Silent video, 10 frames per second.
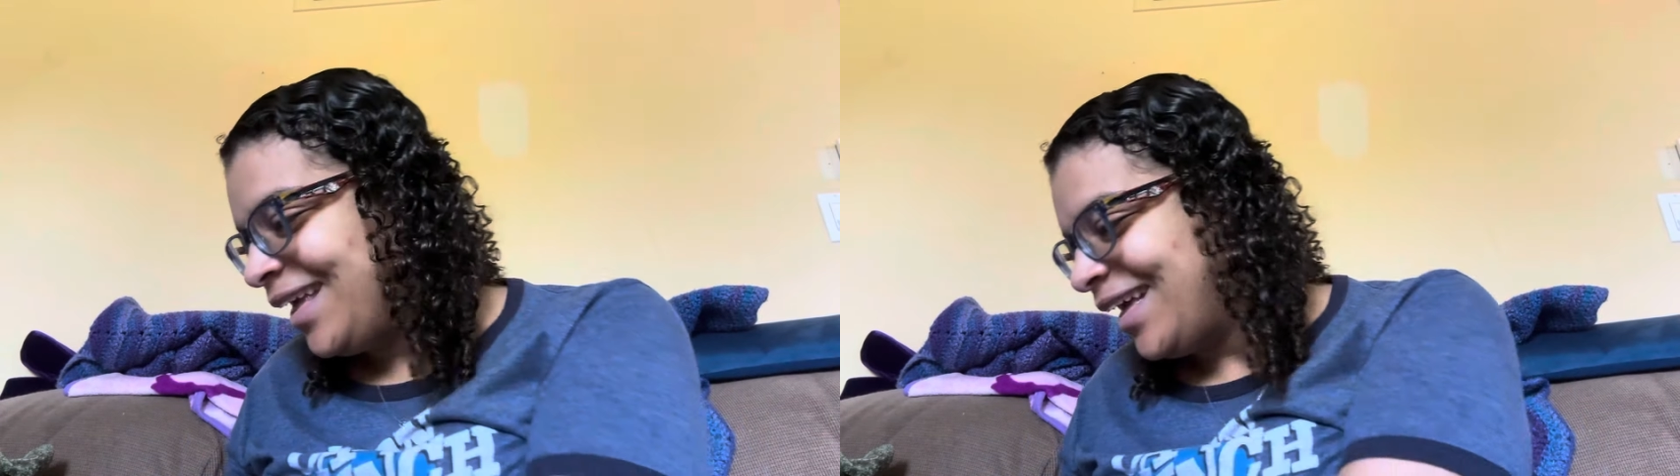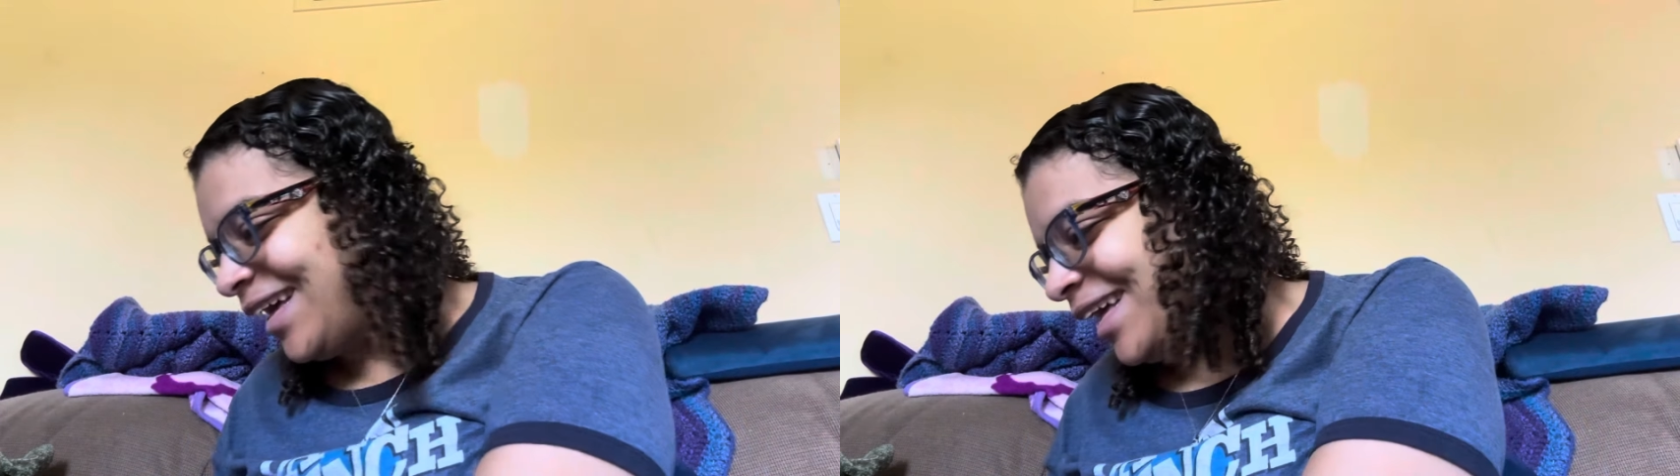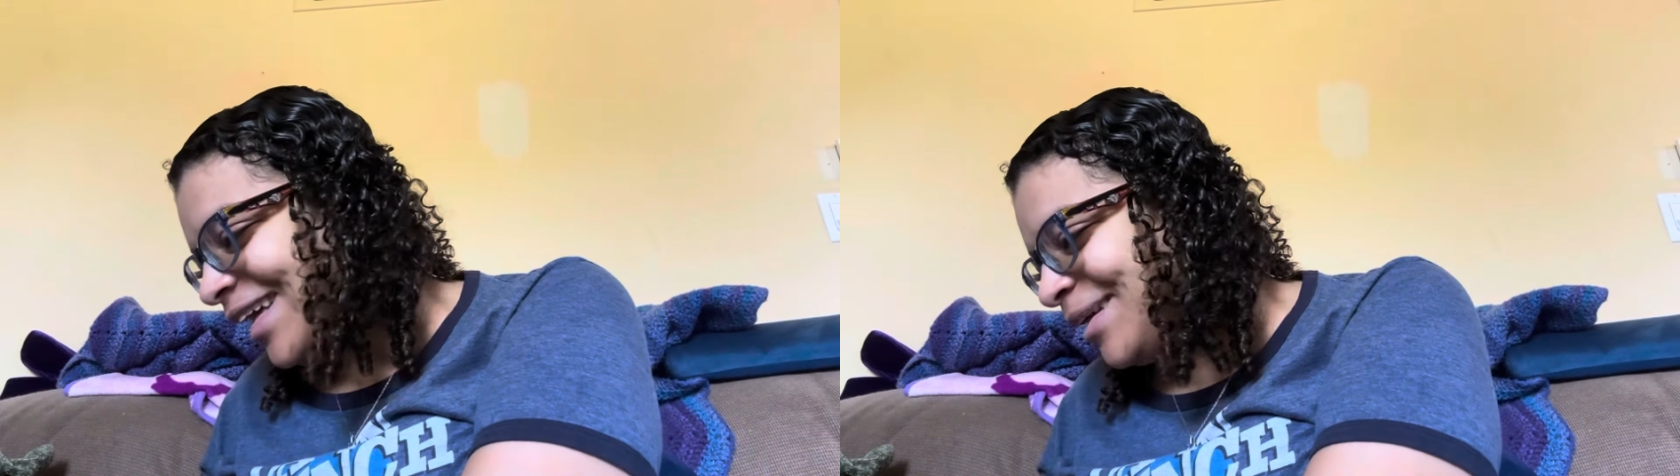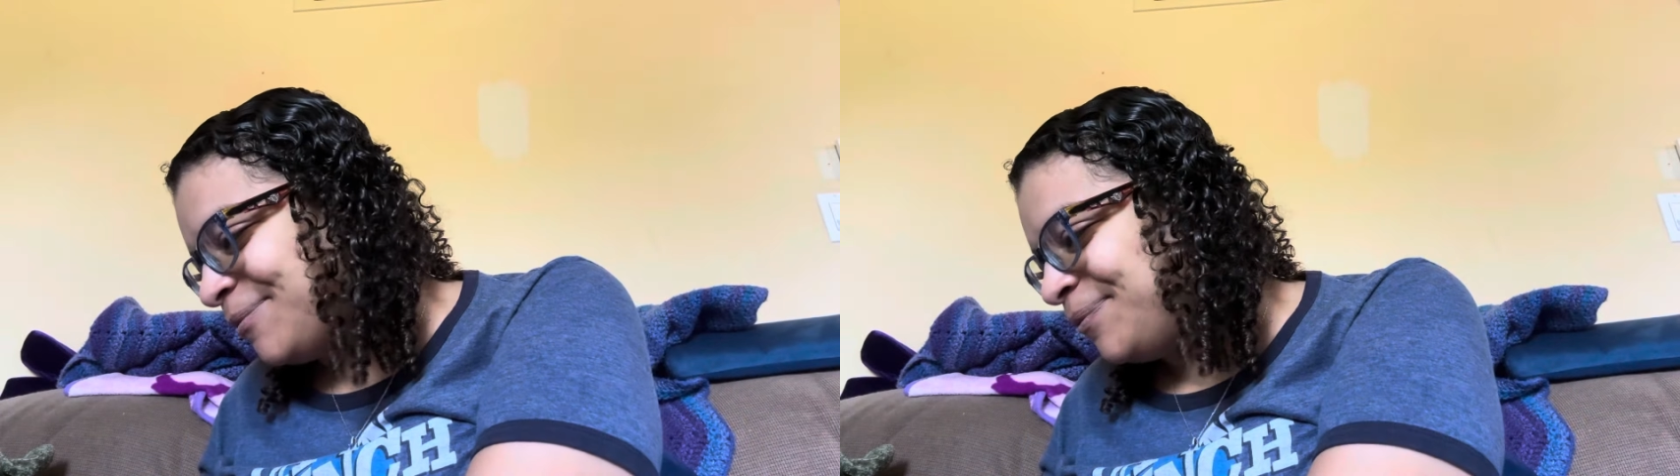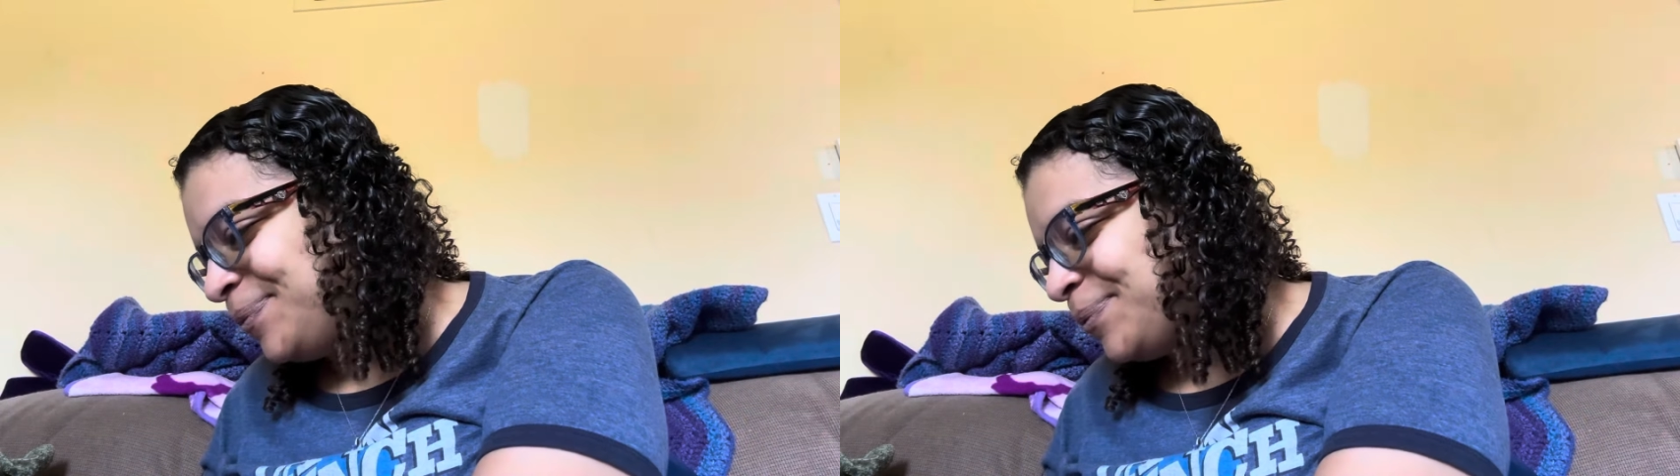
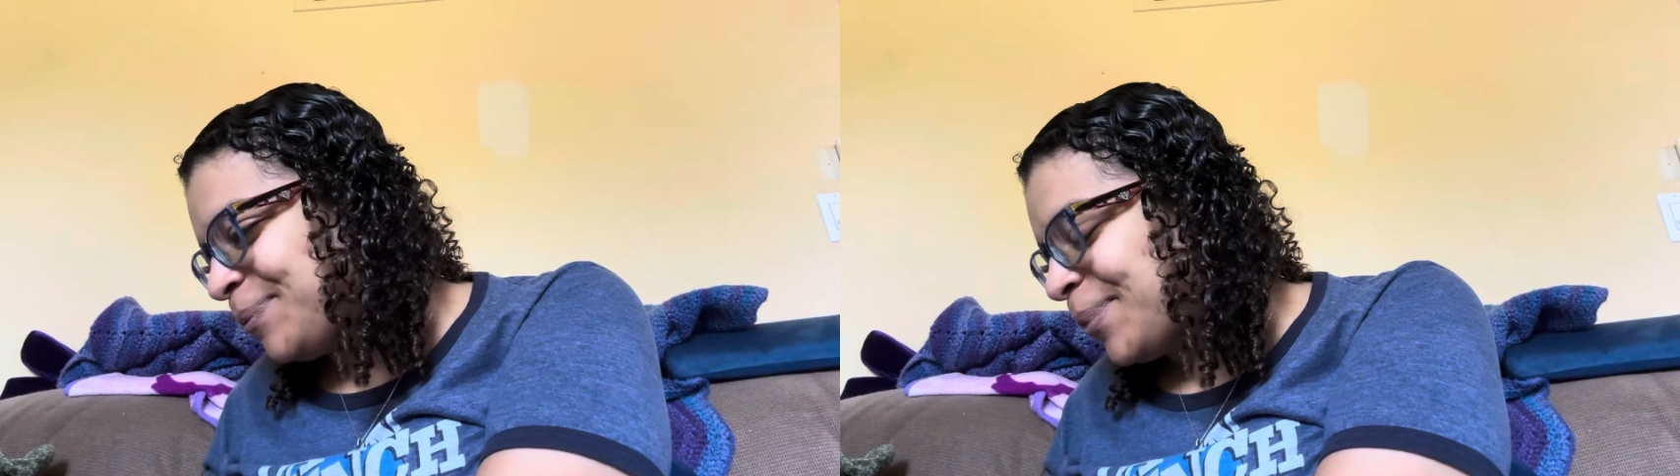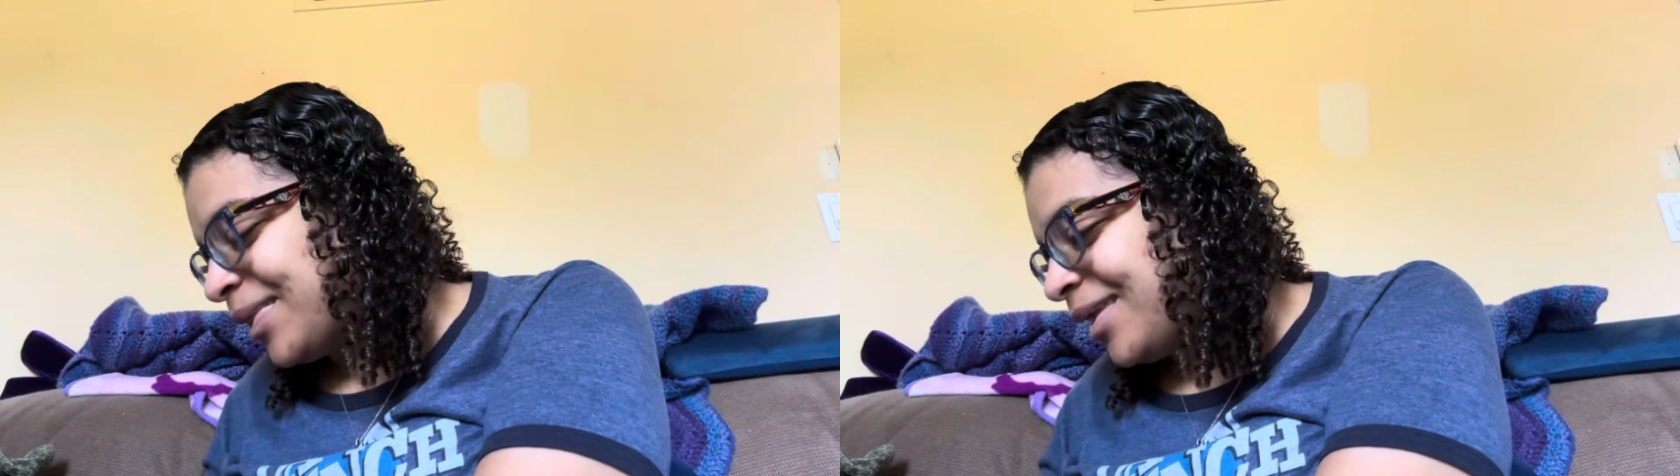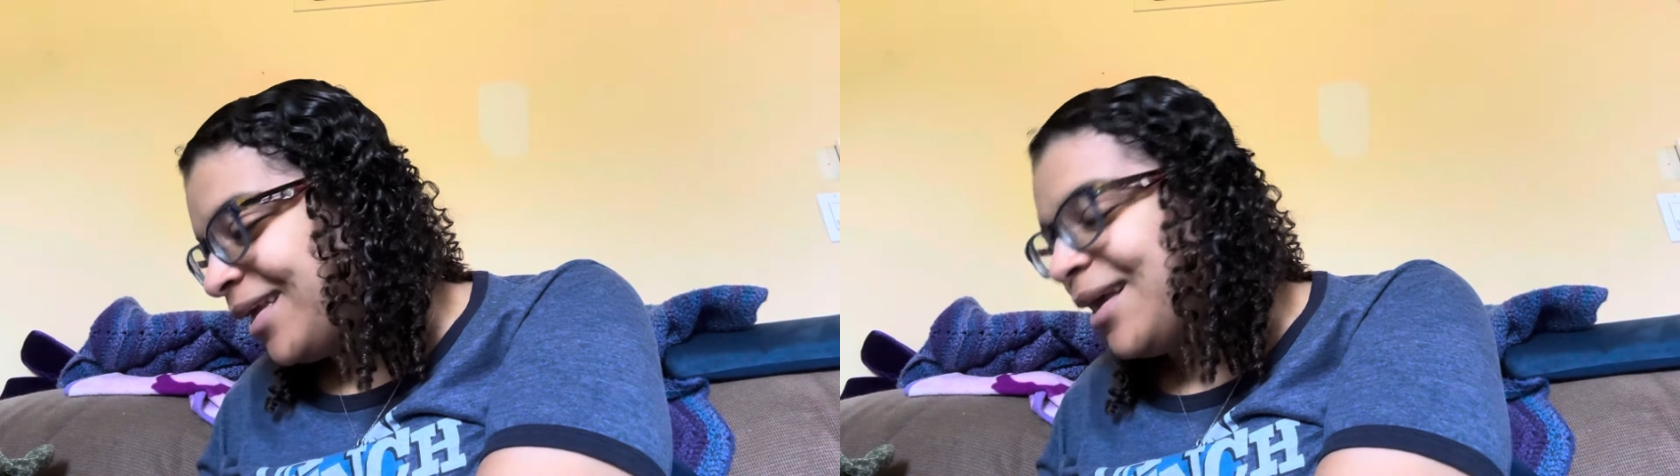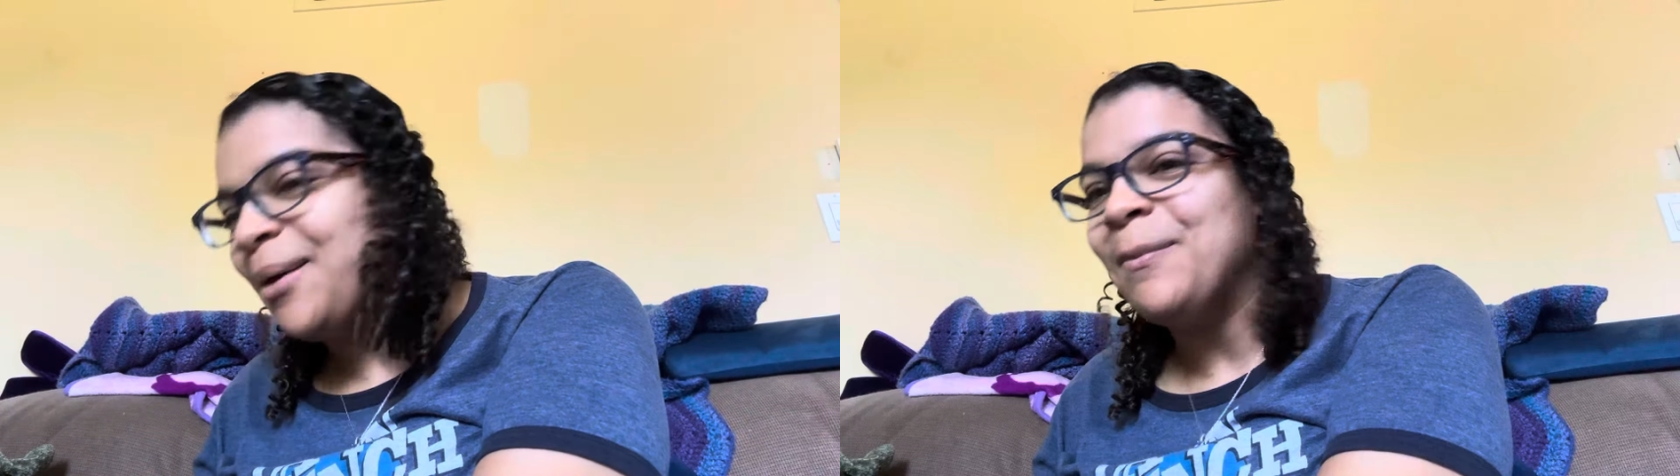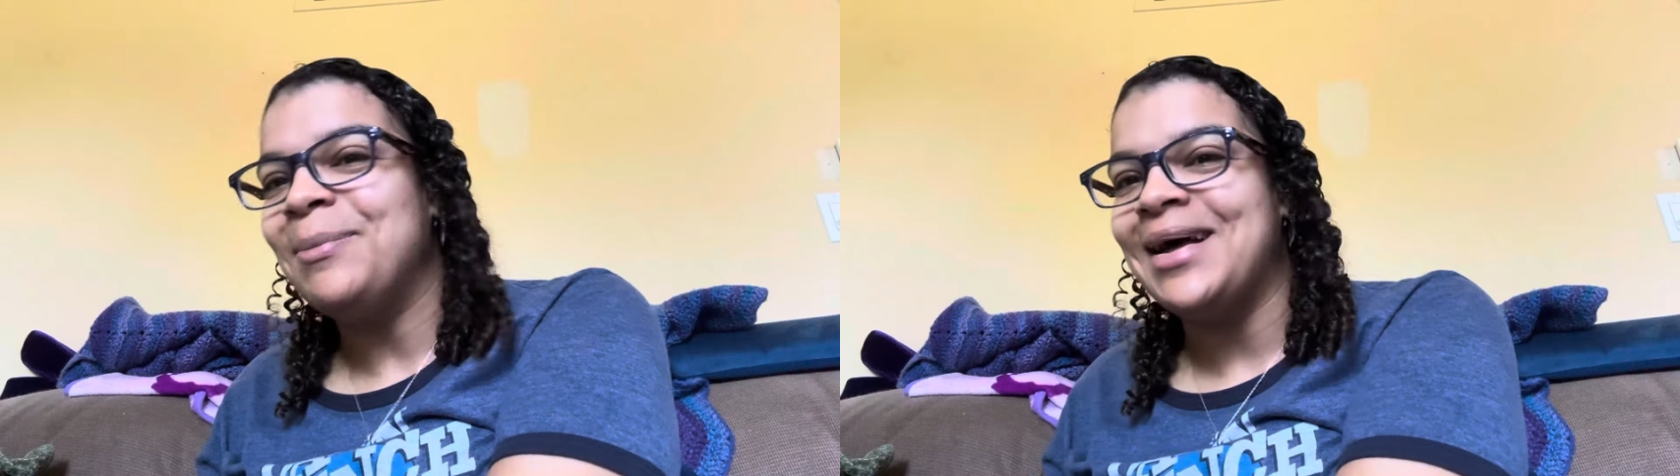
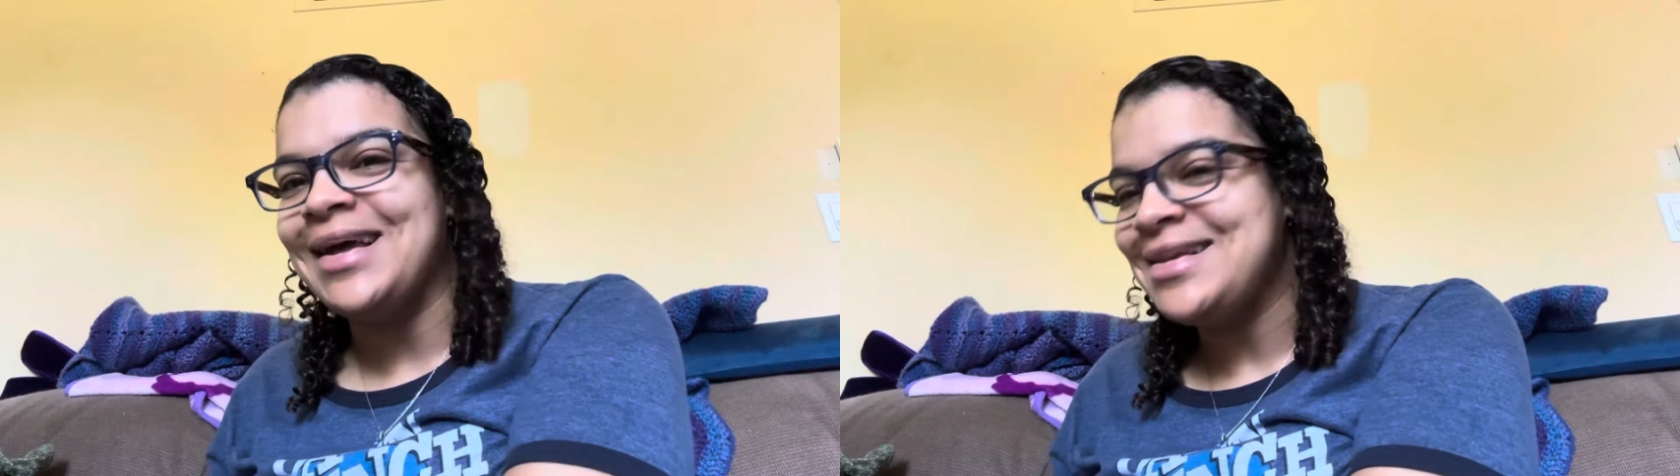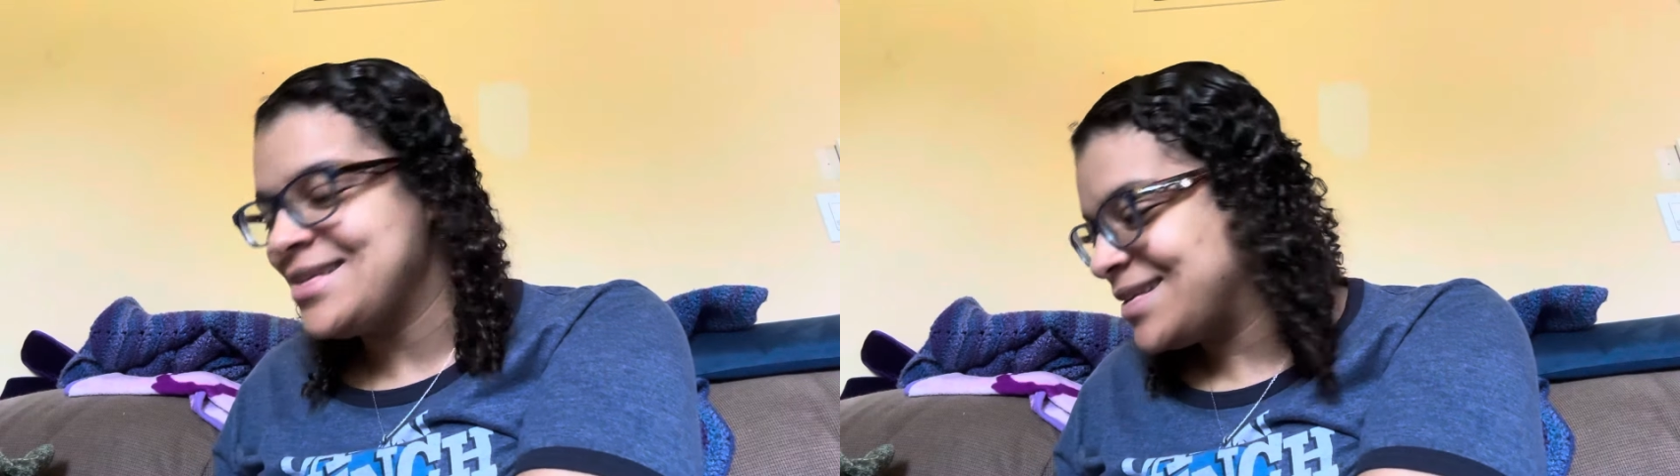But